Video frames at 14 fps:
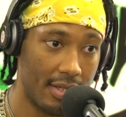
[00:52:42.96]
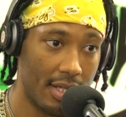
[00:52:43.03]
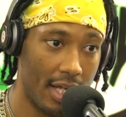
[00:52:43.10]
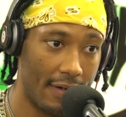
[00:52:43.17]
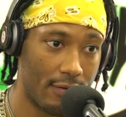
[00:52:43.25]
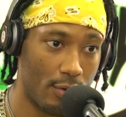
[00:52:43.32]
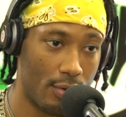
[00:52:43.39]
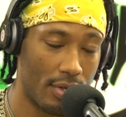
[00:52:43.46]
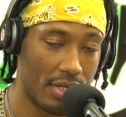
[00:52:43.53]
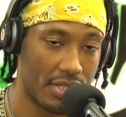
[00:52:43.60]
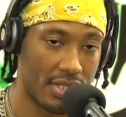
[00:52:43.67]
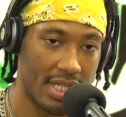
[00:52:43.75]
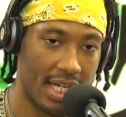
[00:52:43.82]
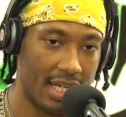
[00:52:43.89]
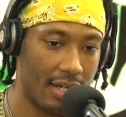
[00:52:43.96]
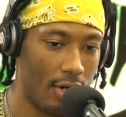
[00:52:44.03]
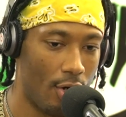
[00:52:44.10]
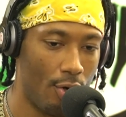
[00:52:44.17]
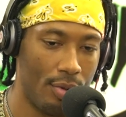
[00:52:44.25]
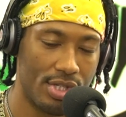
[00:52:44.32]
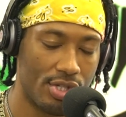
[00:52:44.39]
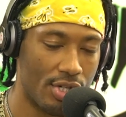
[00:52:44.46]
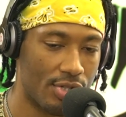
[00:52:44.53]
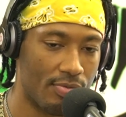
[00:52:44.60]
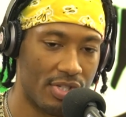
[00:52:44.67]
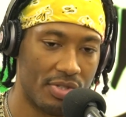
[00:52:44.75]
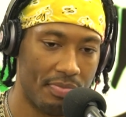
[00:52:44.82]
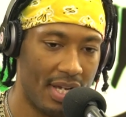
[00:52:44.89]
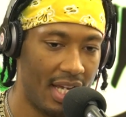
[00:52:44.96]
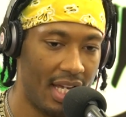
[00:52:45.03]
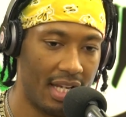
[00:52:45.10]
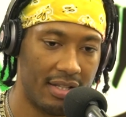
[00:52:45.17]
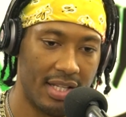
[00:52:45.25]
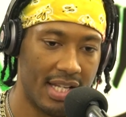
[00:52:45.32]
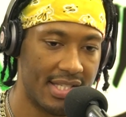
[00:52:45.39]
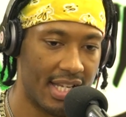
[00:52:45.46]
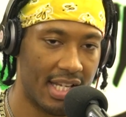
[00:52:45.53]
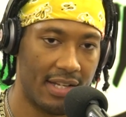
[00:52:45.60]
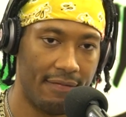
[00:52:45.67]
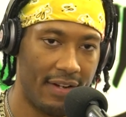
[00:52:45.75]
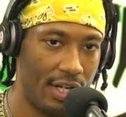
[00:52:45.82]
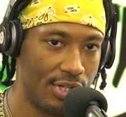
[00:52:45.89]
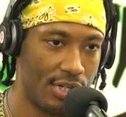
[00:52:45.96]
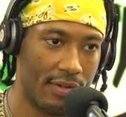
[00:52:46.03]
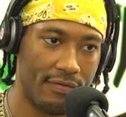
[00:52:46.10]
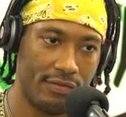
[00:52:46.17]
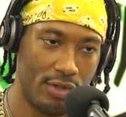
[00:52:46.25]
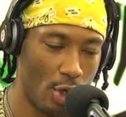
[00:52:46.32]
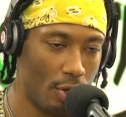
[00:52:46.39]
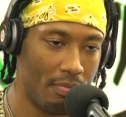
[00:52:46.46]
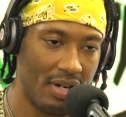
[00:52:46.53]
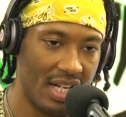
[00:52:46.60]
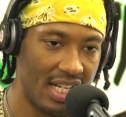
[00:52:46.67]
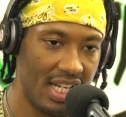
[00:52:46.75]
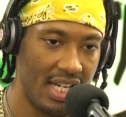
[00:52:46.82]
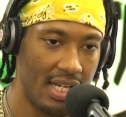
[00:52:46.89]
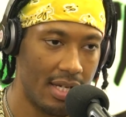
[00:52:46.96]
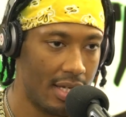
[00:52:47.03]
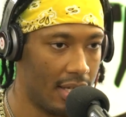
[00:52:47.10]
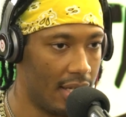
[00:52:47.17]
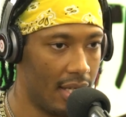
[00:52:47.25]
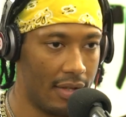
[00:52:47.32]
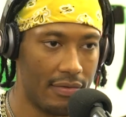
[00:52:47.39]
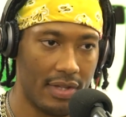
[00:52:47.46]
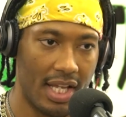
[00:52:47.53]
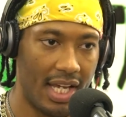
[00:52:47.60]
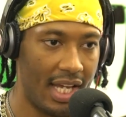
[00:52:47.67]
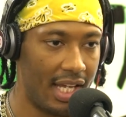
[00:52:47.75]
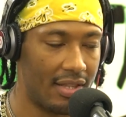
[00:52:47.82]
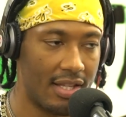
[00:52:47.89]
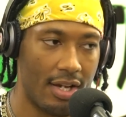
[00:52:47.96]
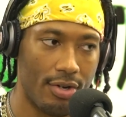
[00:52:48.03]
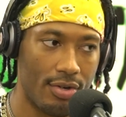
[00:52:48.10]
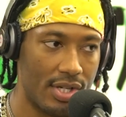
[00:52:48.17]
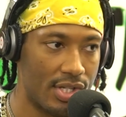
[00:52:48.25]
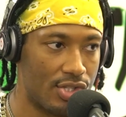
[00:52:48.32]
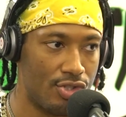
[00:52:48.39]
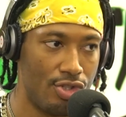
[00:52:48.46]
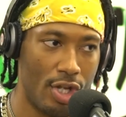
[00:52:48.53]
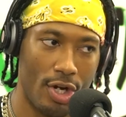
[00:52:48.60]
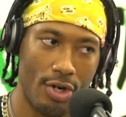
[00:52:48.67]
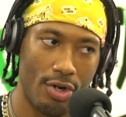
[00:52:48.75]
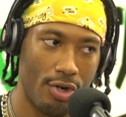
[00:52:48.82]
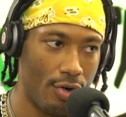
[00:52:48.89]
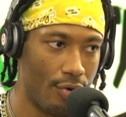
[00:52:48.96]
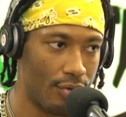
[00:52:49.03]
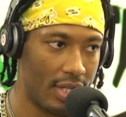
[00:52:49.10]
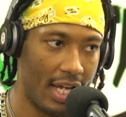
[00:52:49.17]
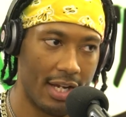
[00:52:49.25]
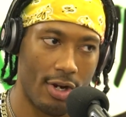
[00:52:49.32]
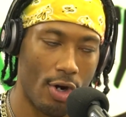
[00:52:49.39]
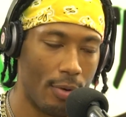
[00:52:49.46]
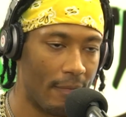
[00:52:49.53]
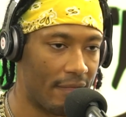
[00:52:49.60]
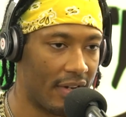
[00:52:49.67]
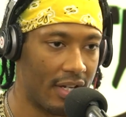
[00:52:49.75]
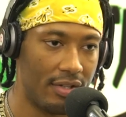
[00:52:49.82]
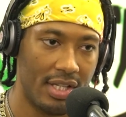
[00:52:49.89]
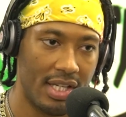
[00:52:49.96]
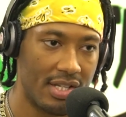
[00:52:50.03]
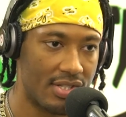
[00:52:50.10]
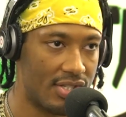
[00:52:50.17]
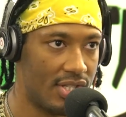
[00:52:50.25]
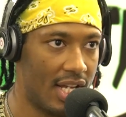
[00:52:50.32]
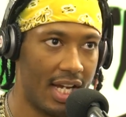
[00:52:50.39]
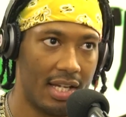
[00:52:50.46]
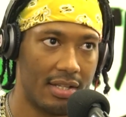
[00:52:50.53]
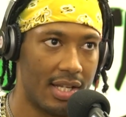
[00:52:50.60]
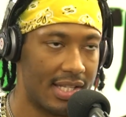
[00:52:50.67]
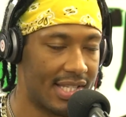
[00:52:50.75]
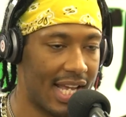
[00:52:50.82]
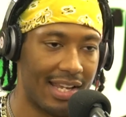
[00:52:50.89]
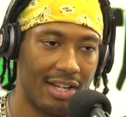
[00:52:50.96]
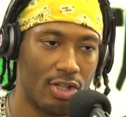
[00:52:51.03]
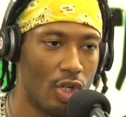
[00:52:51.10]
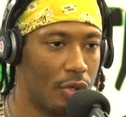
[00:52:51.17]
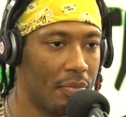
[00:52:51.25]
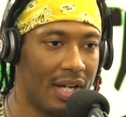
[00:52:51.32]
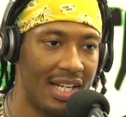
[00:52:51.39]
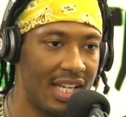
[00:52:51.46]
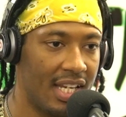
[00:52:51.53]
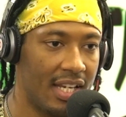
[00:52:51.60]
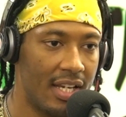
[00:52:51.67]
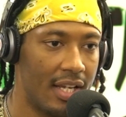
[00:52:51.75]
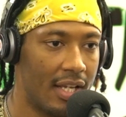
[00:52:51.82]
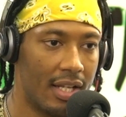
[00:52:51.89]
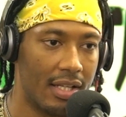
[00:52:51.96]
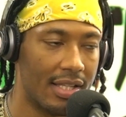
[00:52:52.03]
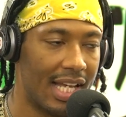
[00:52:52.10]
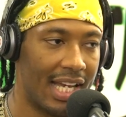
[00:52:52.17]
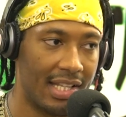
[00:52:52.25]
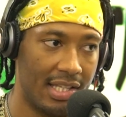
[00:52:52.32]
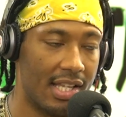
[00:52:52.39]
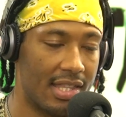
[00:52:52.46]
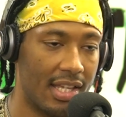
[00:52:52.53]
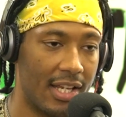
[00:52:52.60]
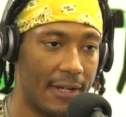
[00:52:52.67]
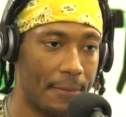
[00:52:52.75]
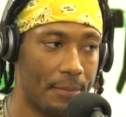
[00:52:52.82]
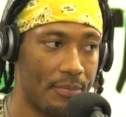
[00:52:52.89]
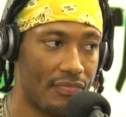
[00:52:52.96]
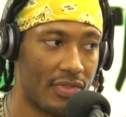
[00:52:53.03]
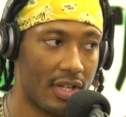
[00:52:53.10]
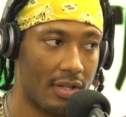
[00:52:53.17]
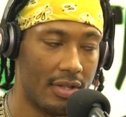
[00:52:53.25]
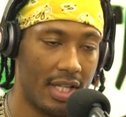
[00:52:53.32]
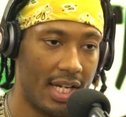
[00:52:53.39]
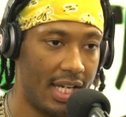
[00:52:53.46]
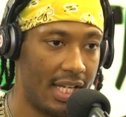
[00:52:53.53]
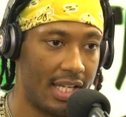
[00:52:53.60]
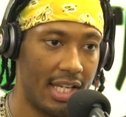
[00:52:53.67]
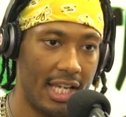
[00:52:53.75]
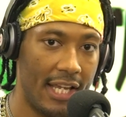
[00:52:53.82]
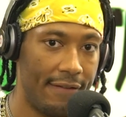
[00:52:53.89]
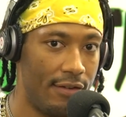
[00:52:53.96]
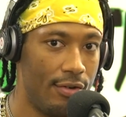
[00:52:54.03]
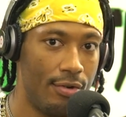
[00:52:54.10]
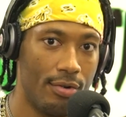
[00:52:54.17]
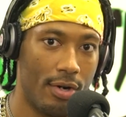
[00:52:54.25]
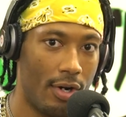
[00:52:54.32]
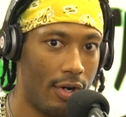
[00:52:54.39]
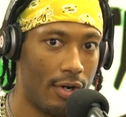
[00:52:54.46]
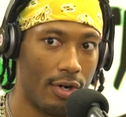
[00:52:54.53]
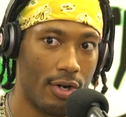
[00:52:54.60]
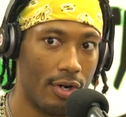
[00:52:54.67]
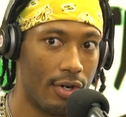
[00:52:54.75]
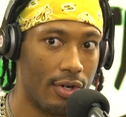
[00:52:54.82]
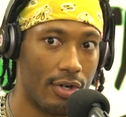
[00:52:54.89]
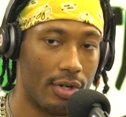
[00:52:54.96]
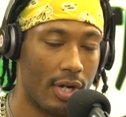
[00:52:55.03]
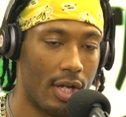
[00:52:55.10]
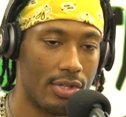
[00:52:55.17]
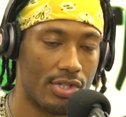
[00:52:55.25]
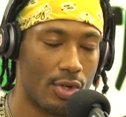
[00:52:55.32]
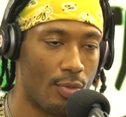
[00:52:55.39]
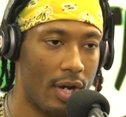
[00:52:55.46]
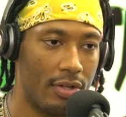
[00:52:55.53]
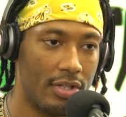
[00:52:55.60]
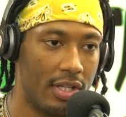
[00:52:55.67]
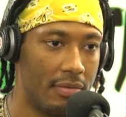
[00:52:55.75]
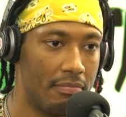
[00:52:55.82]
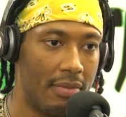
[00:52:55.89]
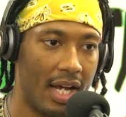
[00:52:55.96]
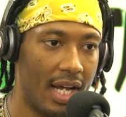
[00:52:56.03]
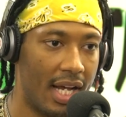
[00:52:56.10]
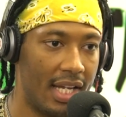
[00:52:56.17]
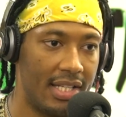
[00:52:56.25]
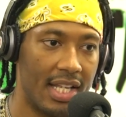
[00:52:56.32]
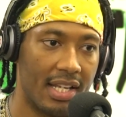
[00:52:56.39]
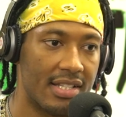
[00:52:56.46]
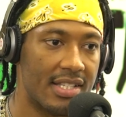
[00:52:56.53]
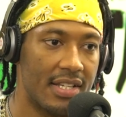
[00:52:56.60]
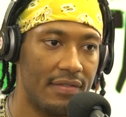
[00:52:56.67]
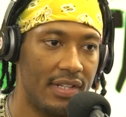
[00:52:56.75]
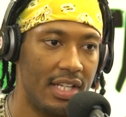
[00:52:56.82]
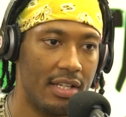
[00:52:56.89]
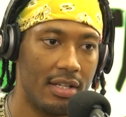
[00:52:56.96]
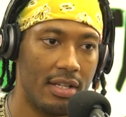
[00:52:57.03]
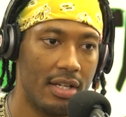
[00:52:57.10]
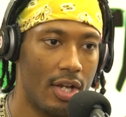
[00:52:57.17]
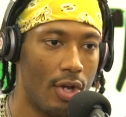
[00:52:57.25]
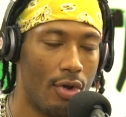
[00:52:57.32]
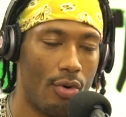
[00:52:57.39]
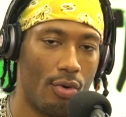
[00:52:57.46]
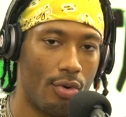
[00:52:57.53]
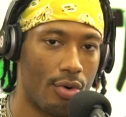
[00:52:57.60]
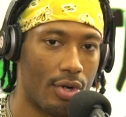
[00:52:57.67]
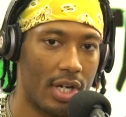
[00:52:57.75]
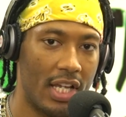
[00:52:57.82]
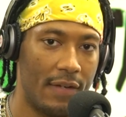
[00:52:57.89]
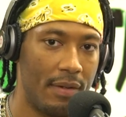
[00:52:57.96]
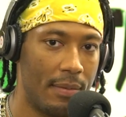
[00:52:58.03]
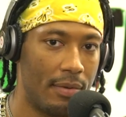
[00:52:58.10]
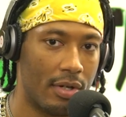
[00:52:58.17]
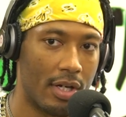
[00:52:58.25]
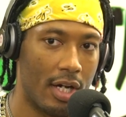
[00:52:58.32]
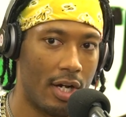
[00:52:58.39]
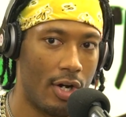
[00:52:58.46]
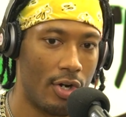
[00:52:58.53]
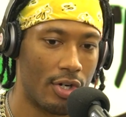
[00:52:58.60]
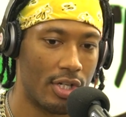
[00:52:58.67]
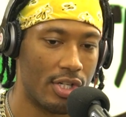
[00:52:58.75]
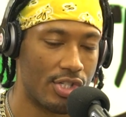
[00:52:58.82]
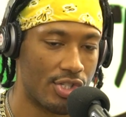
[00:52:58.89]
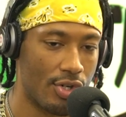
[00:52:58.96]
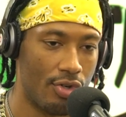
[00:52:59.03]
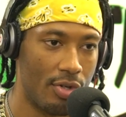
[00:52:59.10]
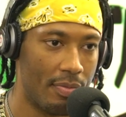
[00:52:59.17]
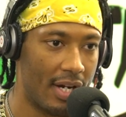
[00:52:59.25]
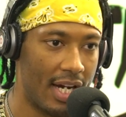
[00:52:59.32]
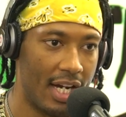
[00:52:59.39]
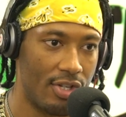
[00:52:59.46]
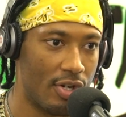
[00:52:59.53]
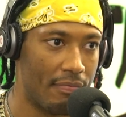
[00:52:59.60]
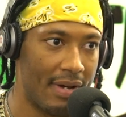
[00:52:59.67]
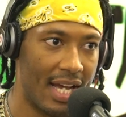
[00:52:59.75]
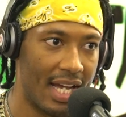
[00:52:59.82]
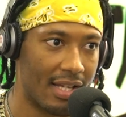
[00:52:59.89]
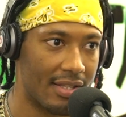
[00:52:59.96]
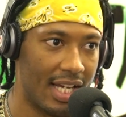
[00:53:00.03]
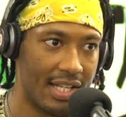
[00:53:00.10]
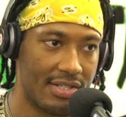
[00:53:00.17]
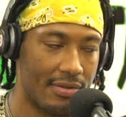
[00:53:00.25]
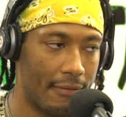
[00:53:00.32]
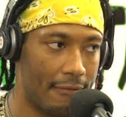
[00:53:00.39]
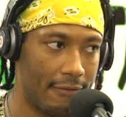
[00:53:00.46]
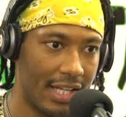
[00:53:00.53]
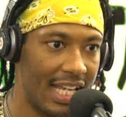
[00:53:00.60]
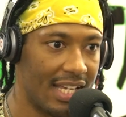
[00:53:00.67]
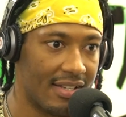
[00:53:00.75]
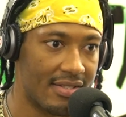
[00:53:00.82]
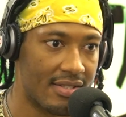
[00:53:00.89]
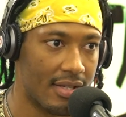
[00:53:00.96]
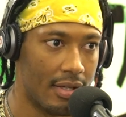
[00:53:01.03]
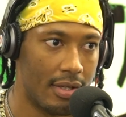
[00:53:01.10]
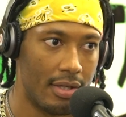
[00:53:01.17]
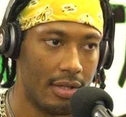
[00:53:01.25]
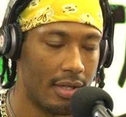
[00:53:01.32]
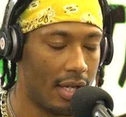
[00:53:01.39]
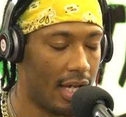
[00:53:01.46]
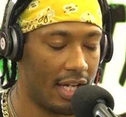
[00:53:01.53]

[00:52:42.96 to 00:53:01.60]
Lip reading: Of course, like always shows respect, not taking advantage of nobody. Like there is no like harm feelings, not attacking nobody. Like nothing. Like if you are surrounded by negativity, or if people are going to show you behind your back like some flakes, I